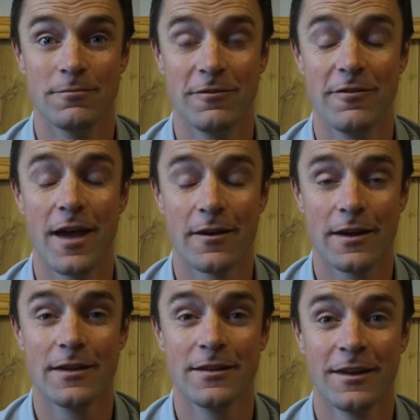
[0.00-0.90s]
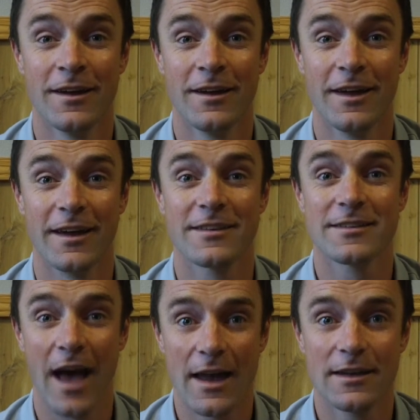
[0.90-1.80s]
Very
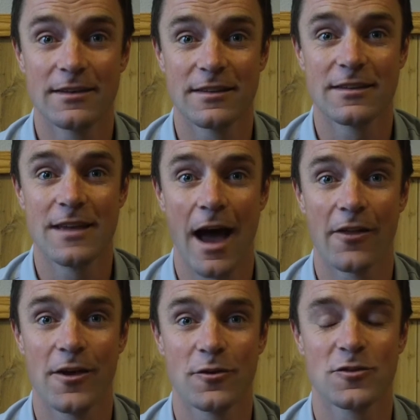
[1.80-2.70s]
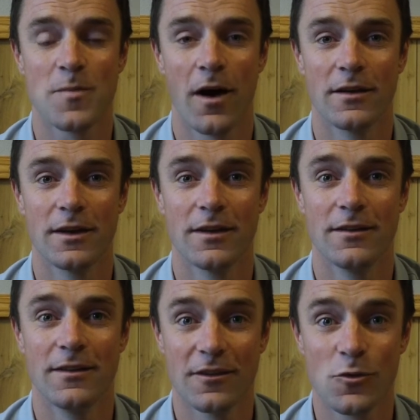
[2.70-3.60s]
excited to see how they responded
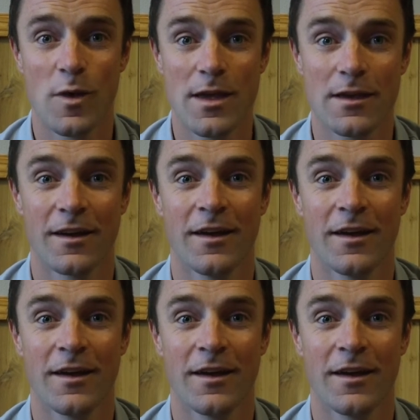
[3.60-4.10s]
this week.